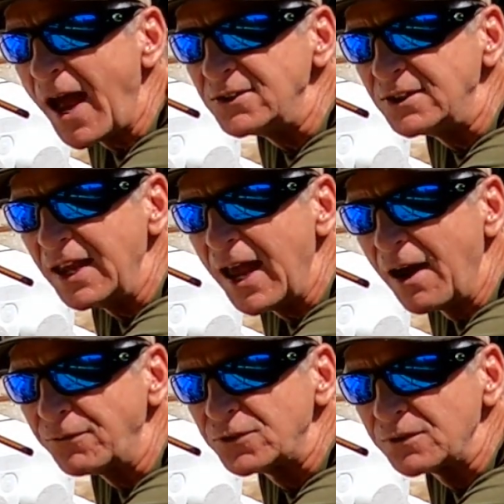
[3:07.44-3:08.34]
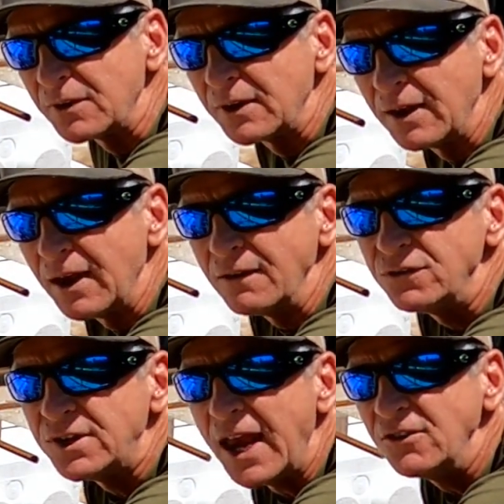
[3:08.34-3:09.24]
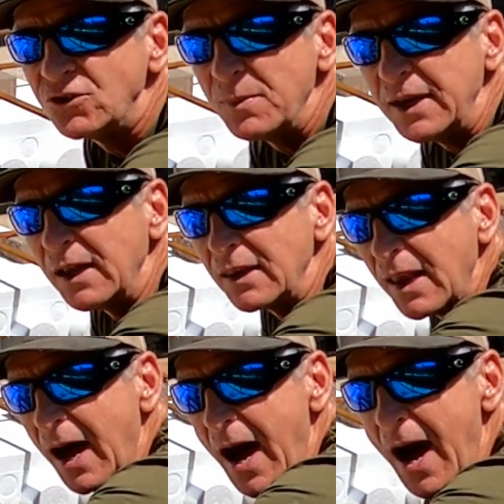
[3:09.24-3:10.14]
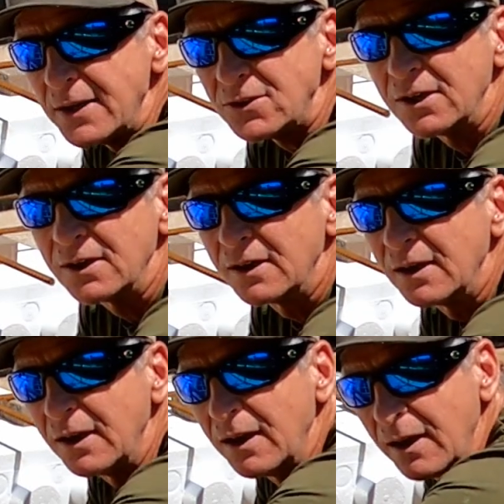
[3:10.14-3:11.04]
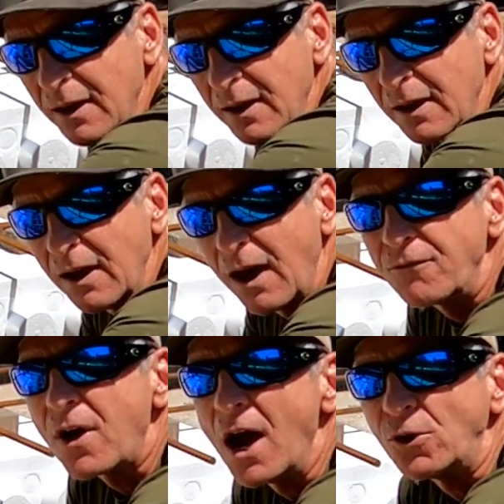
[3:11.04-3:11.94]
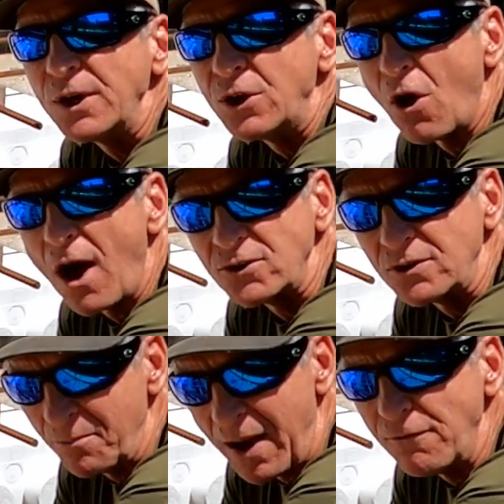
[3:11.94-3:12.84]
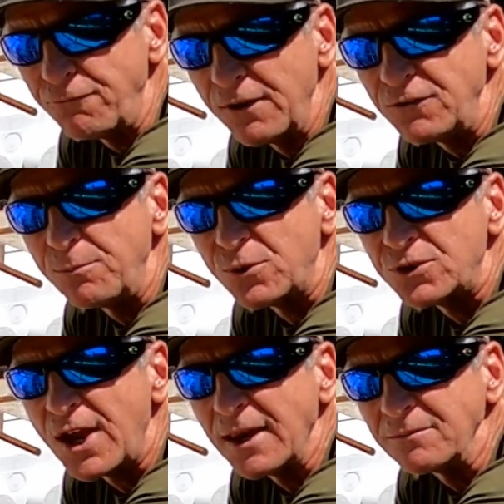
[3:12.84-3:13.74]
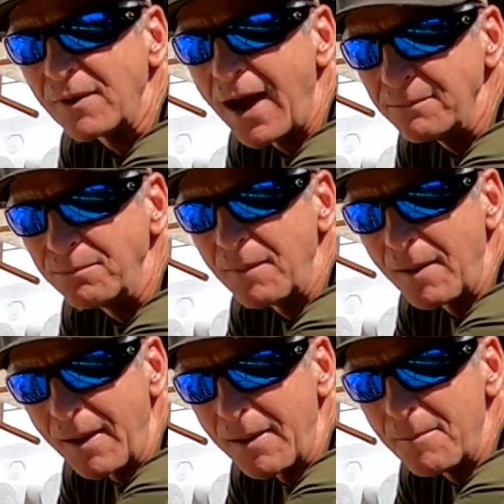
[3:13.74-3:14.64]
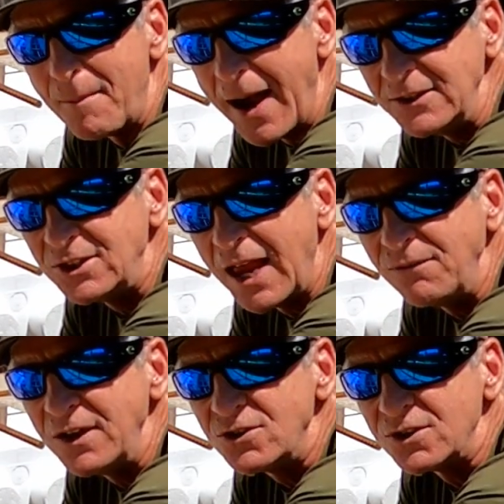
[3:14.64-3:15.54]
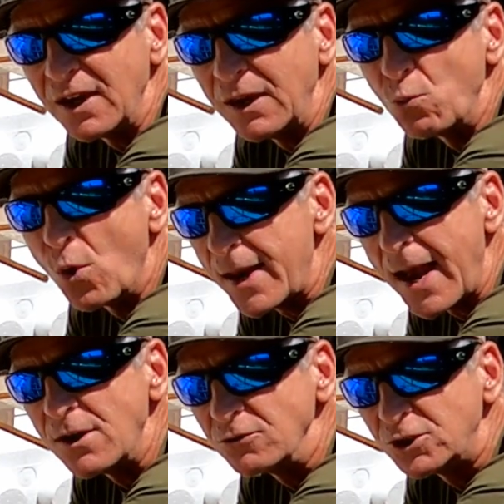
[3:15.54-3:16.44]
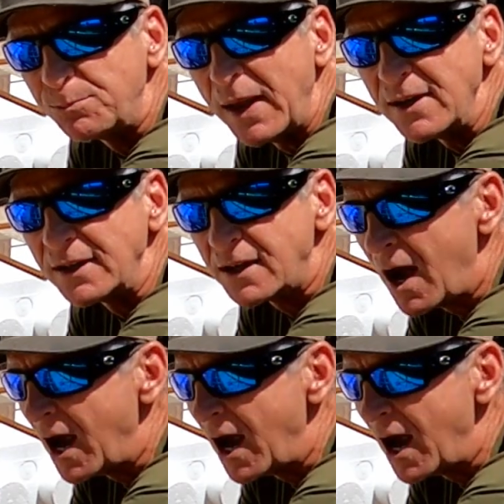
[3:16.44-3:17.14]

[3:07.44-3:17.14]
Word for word: I C Fs saves me a lot of concrete cost, about fifty percent. I, my savings and what I don't spend on